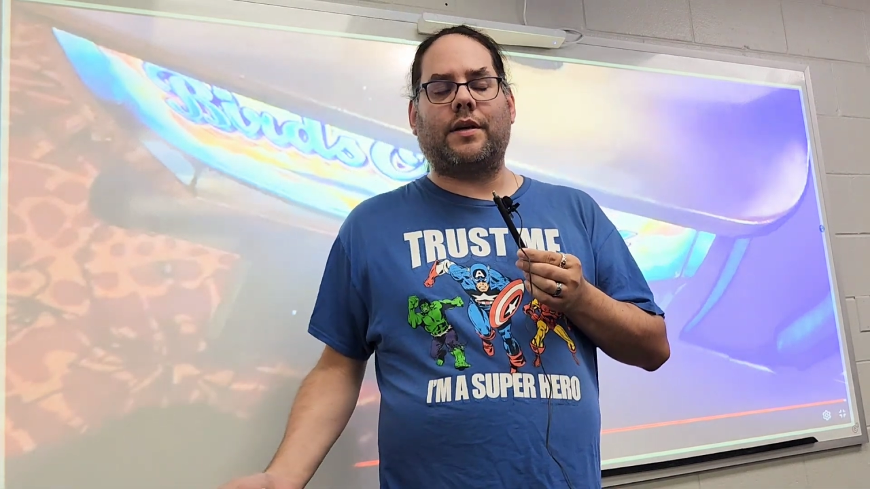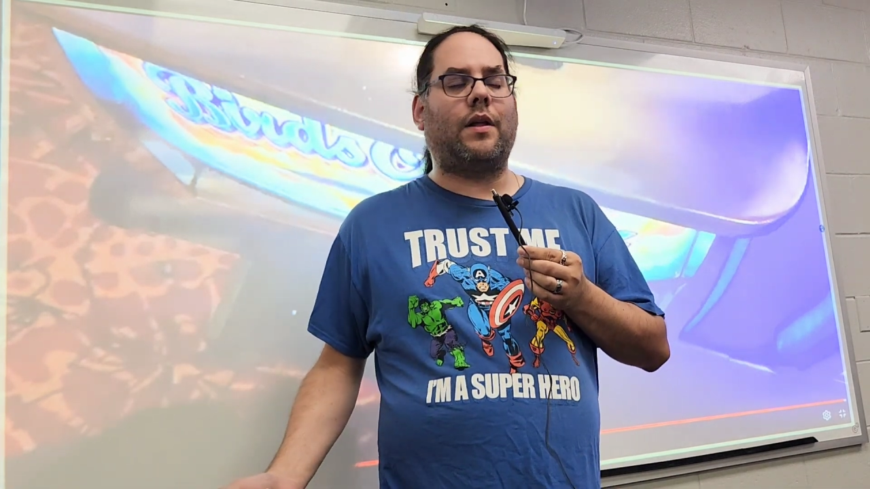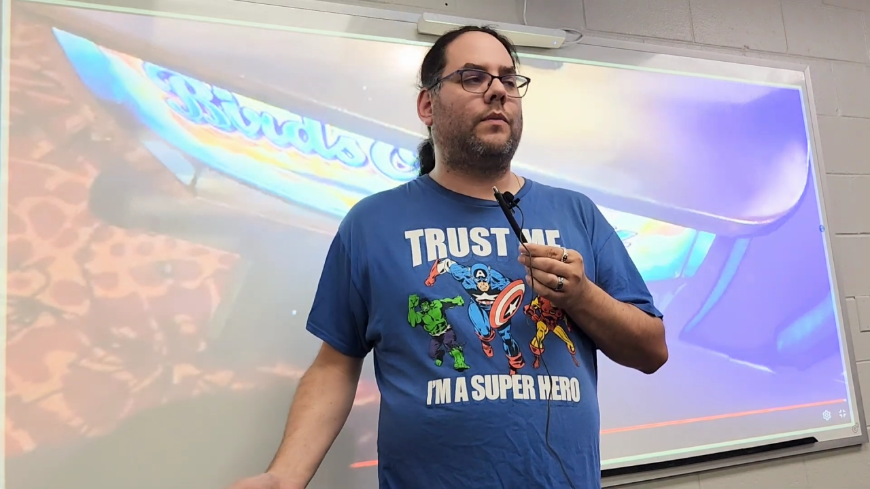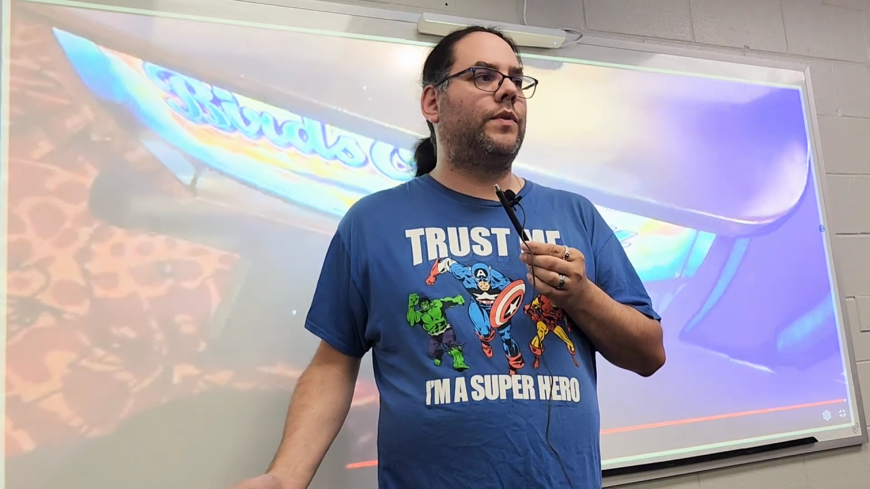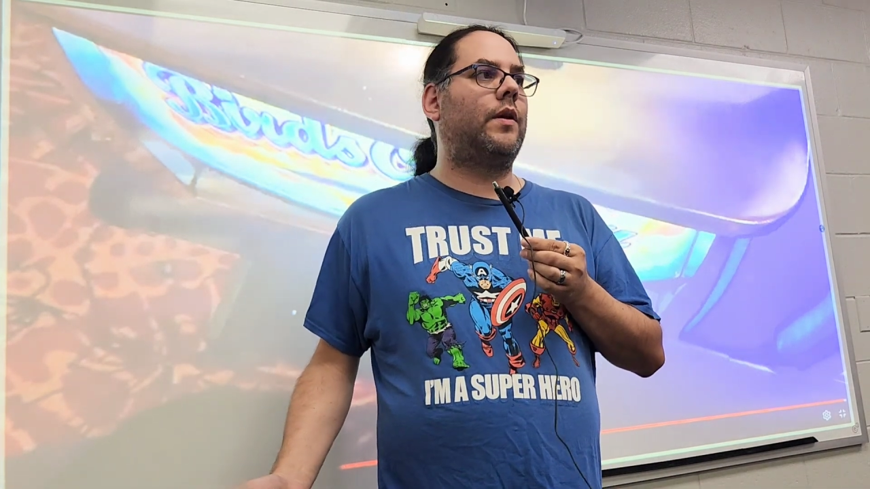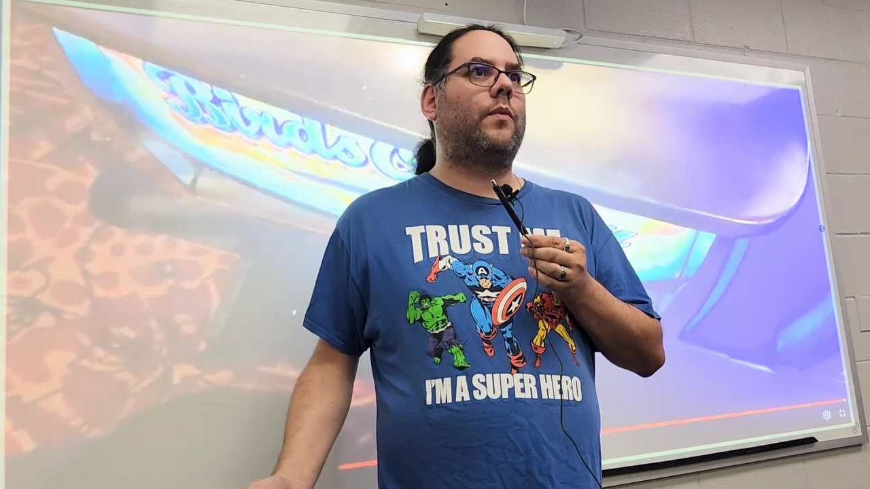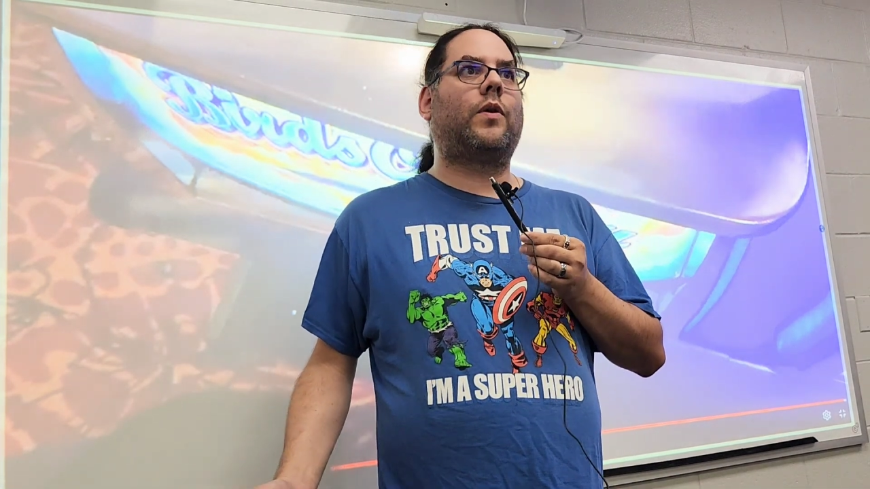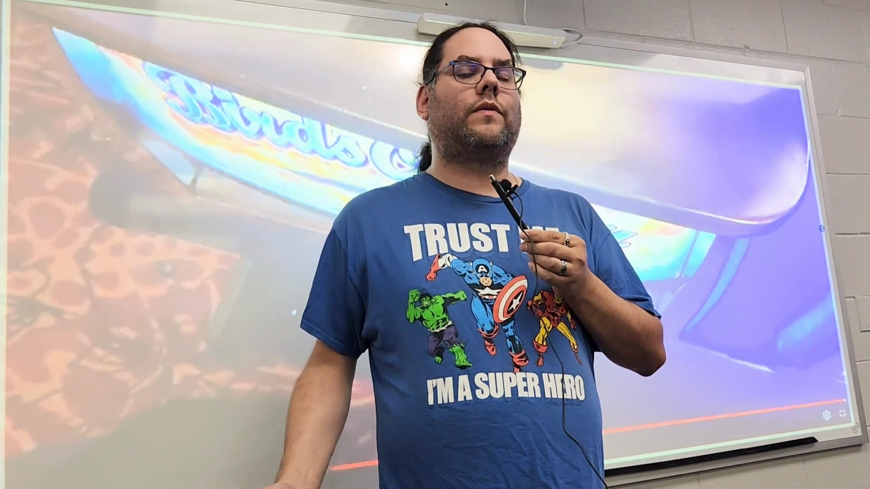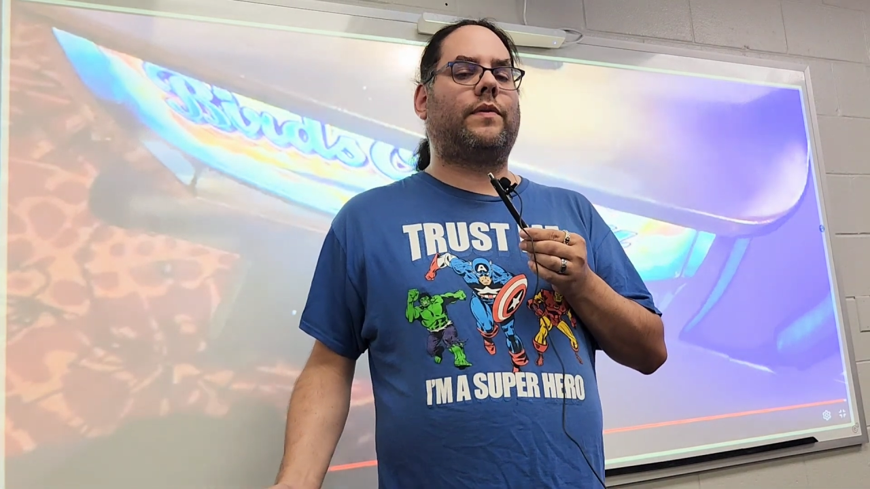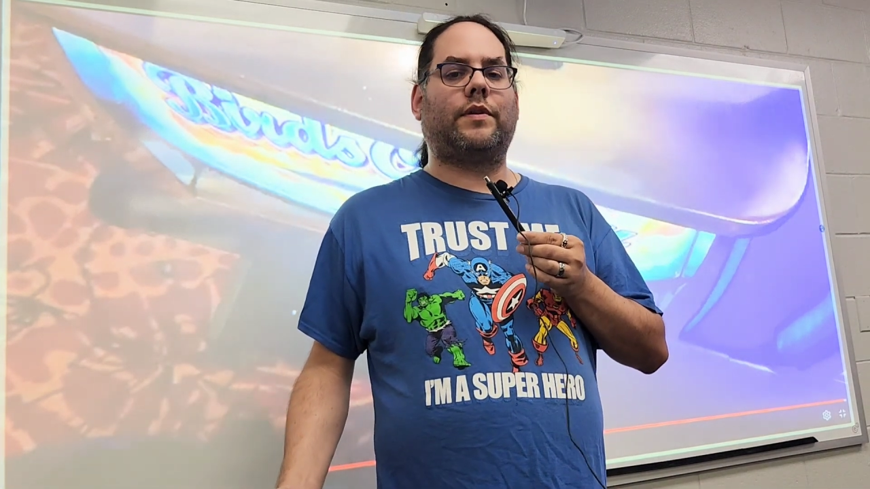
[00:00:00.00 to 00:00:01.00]

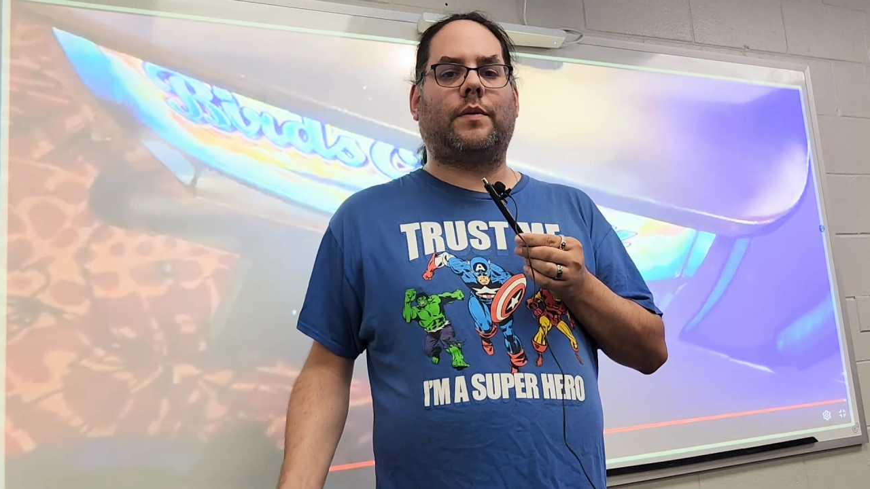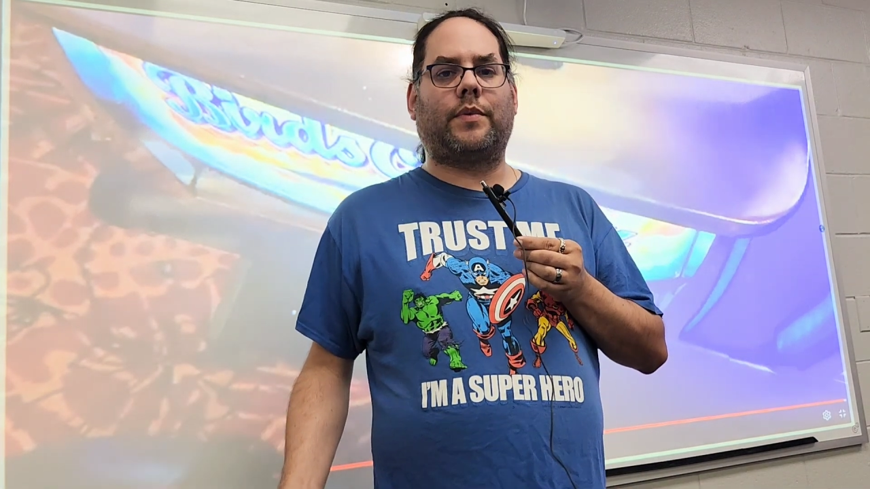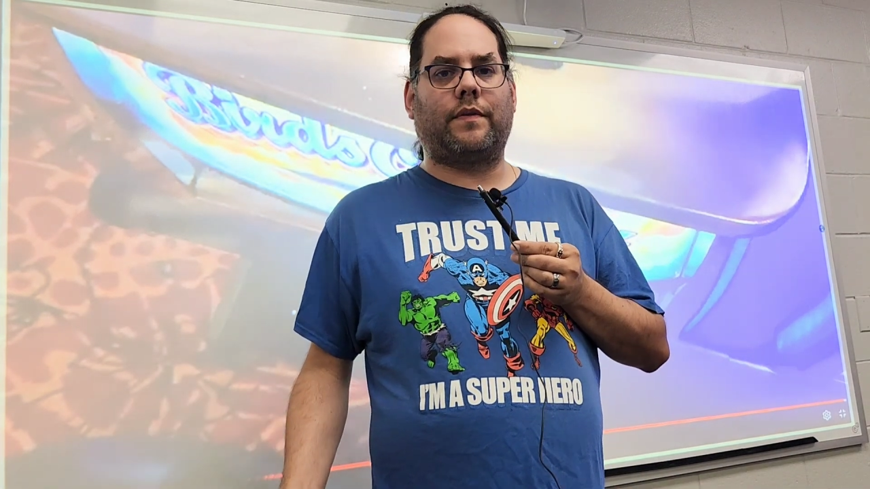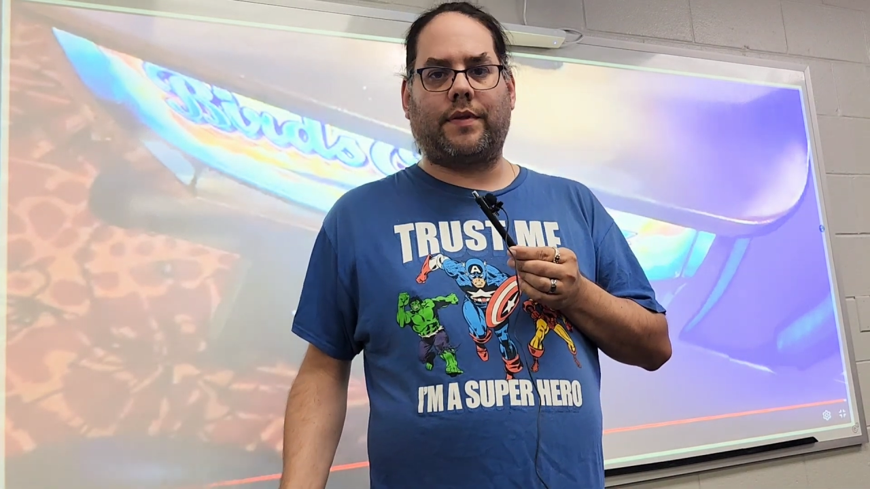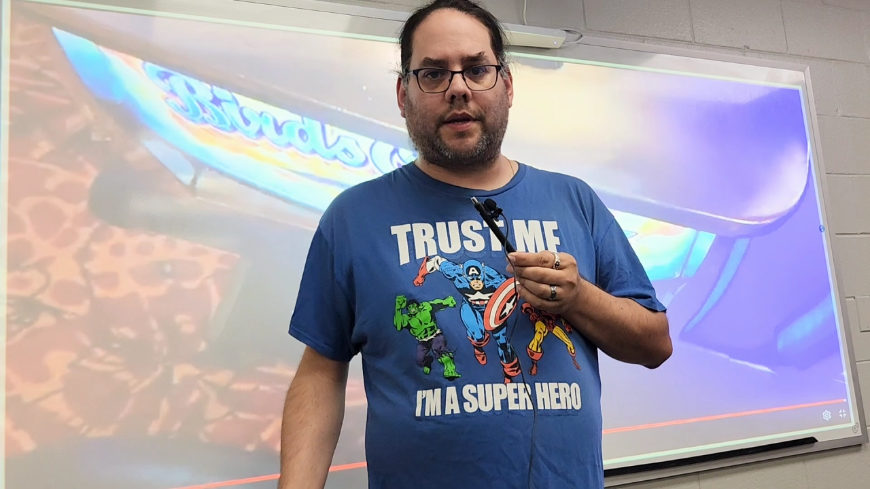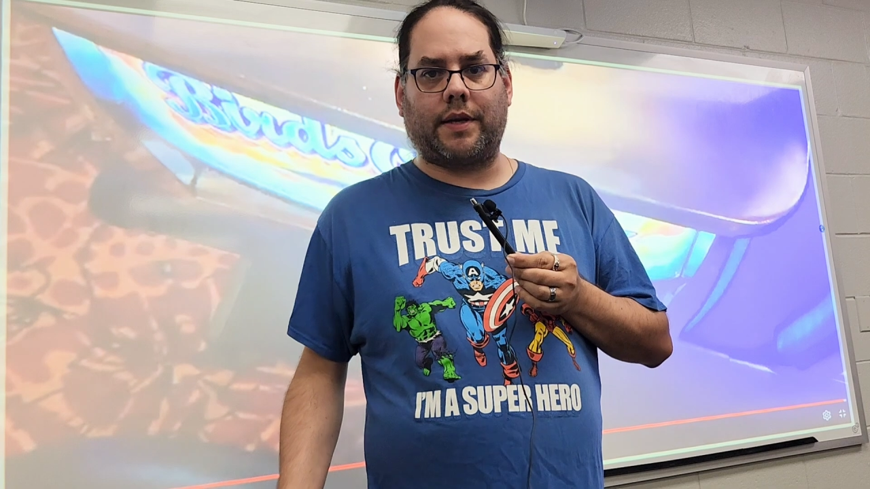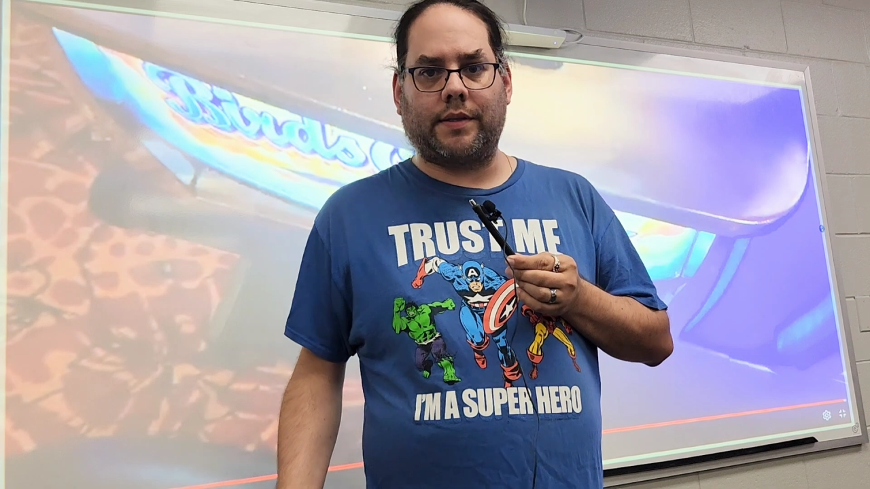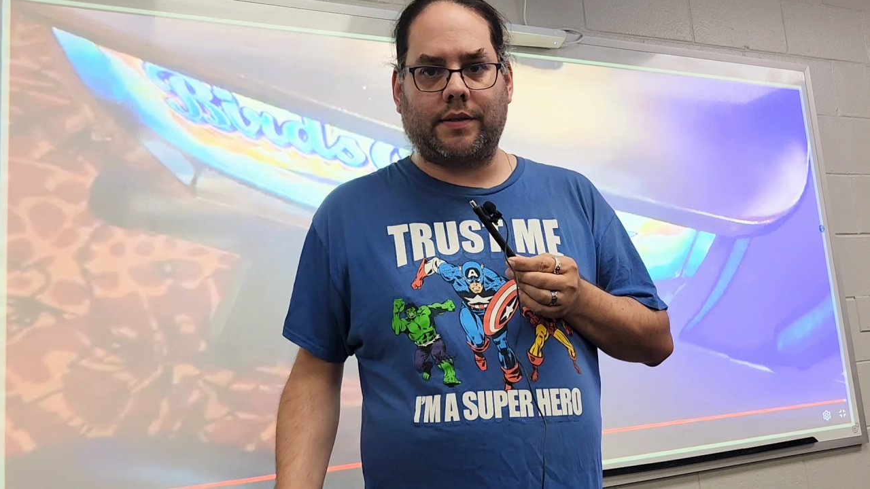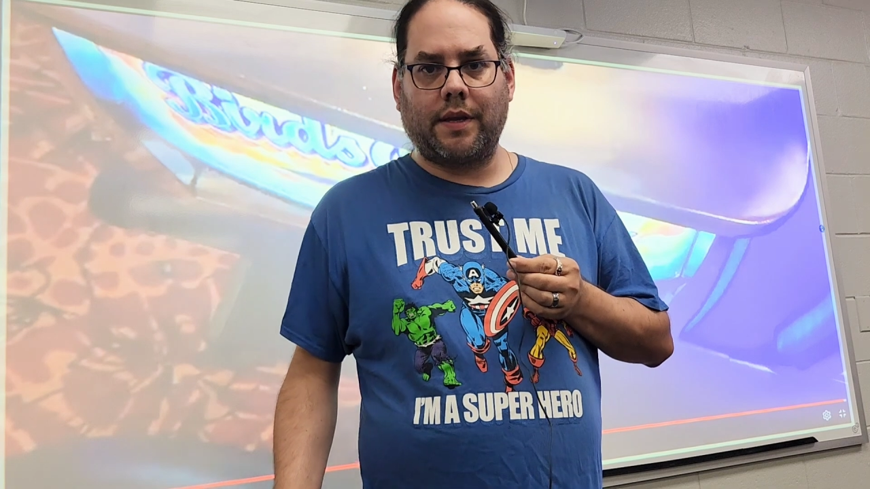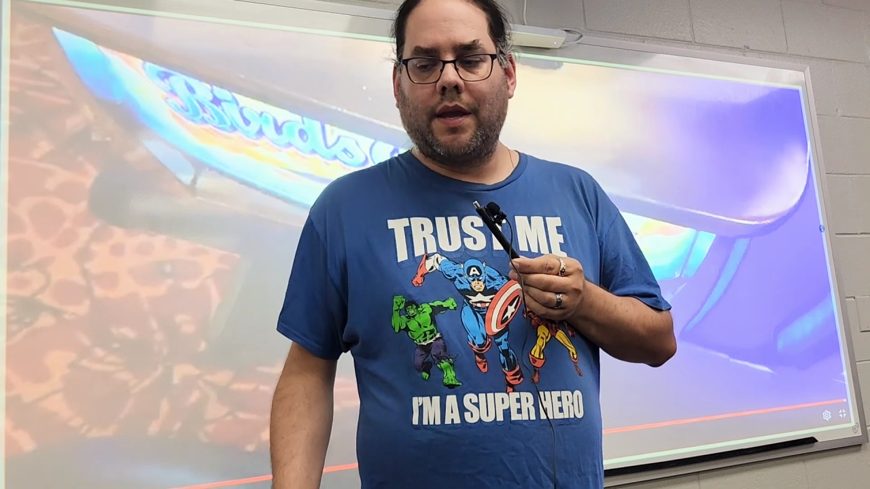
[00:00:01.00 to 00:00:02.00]
wonderful number of
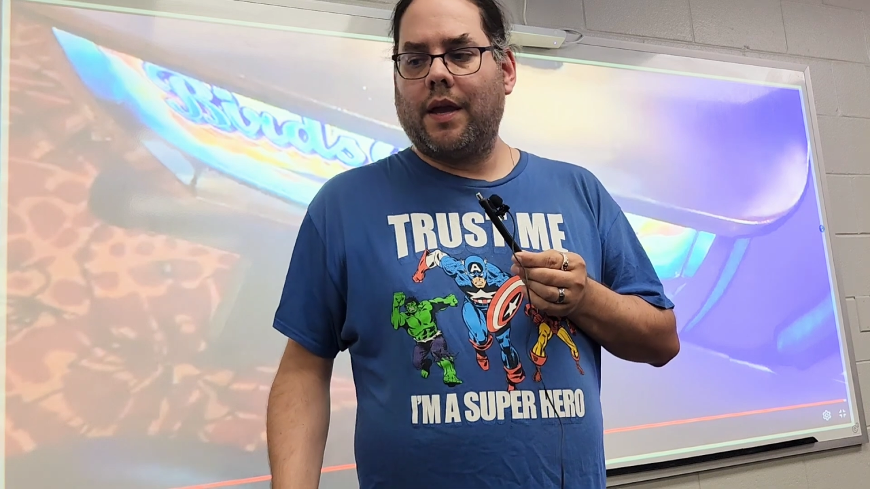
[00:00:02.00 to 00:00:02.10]
things.